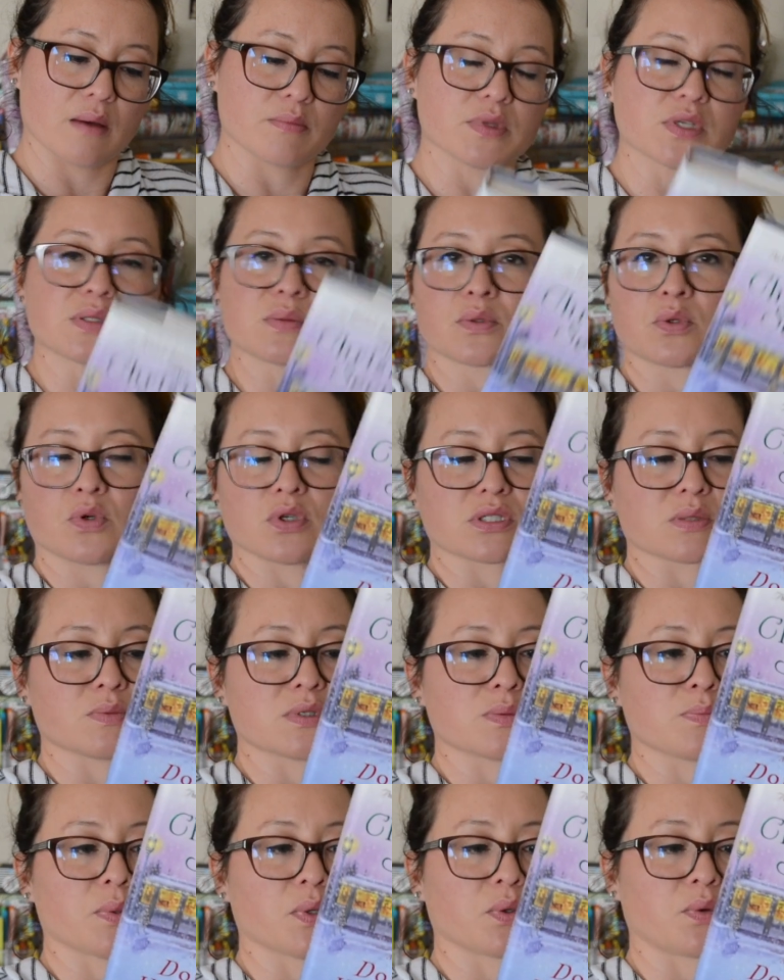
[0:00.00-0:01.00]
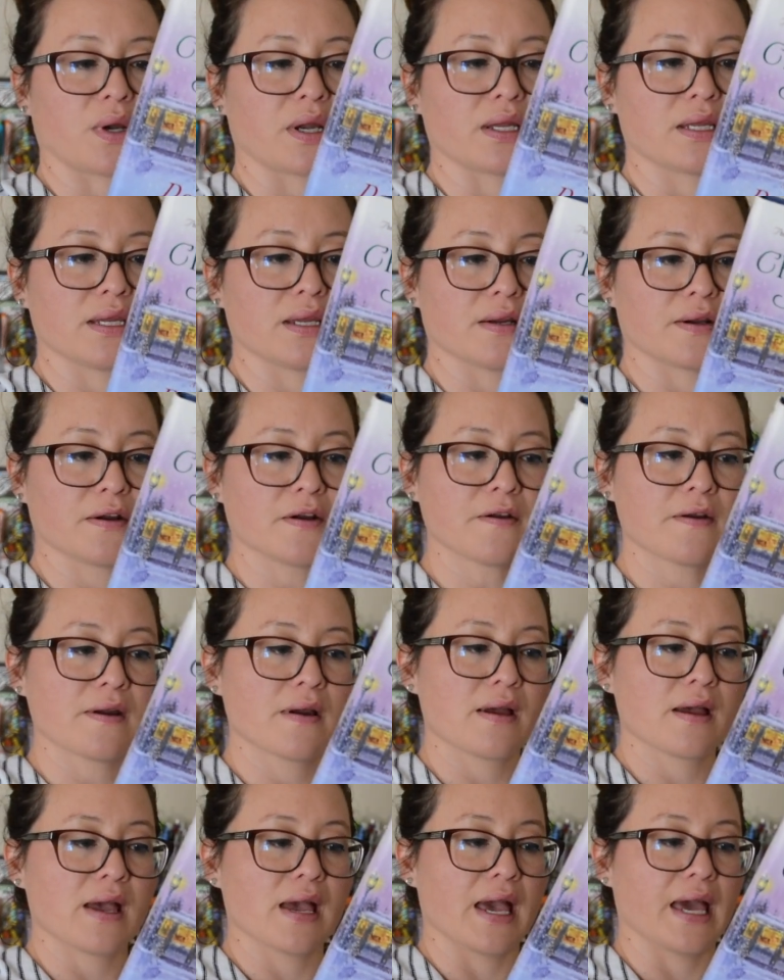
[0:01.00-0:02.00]
This Christmas book right here.
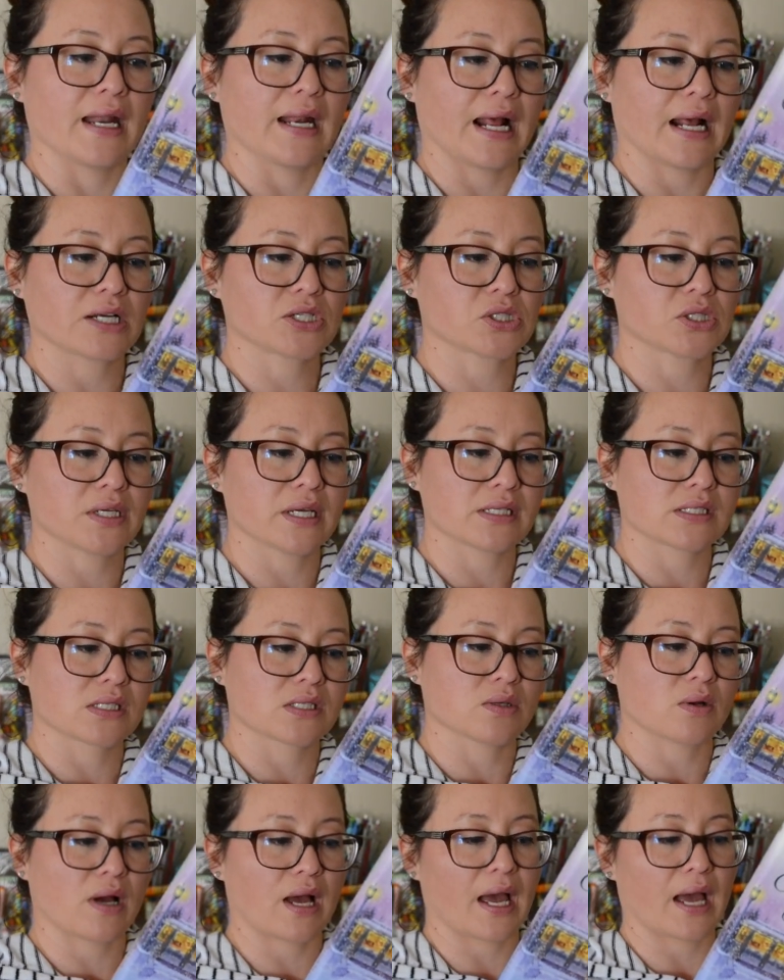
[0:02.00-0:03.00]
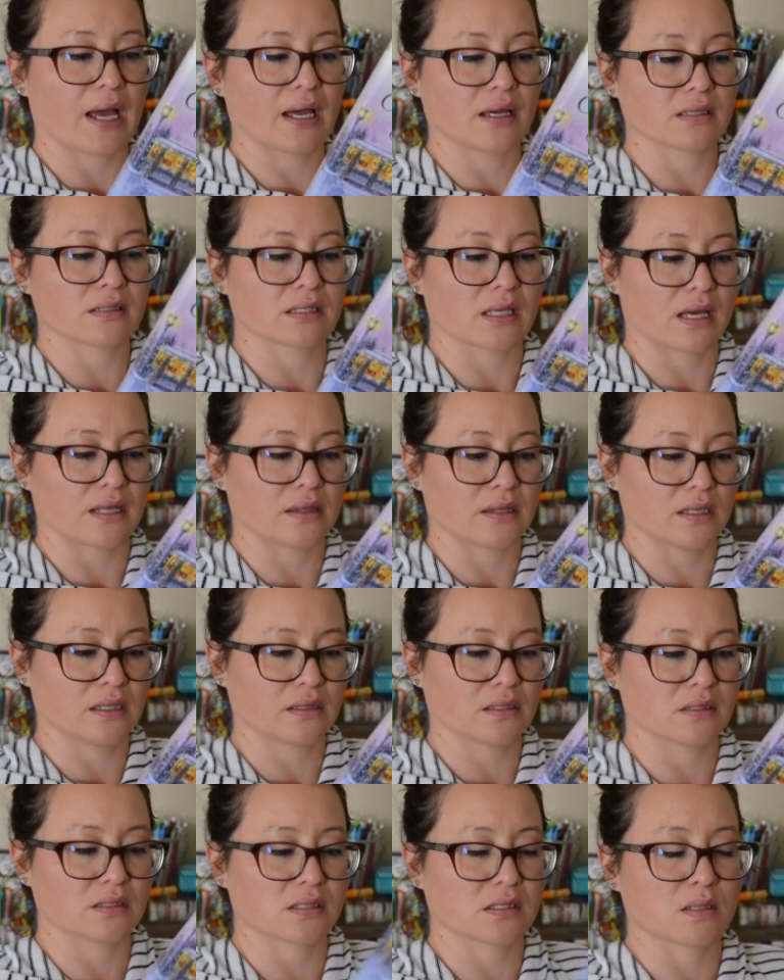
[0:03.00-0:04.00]
And it actually still has, I
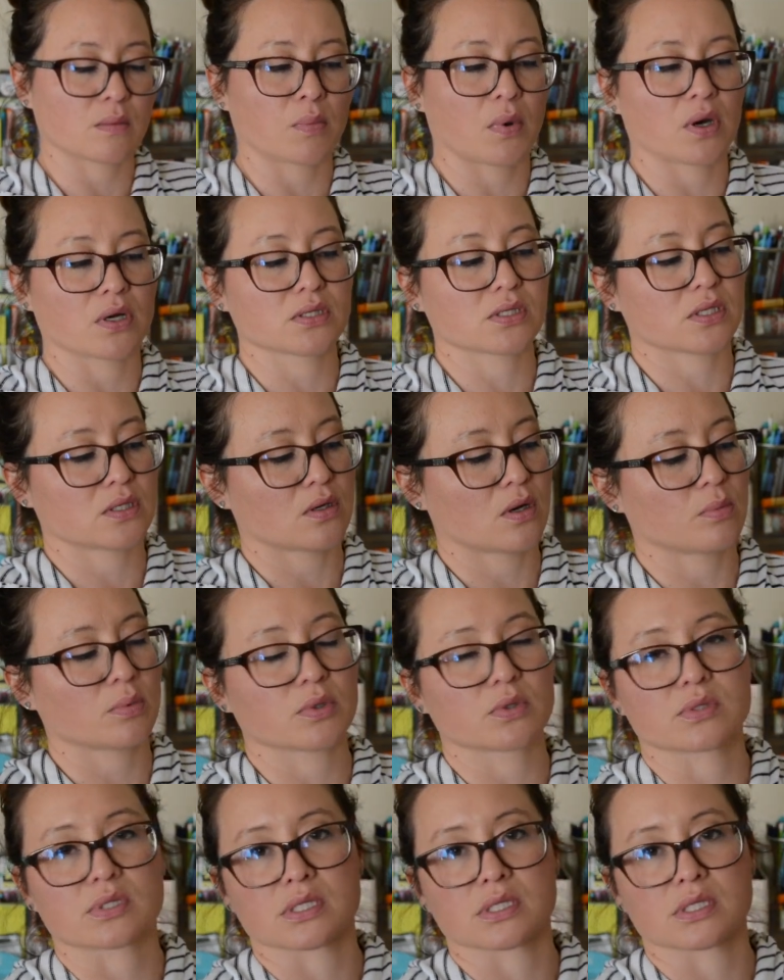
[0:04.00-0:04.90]
think this is a Barnes & Noble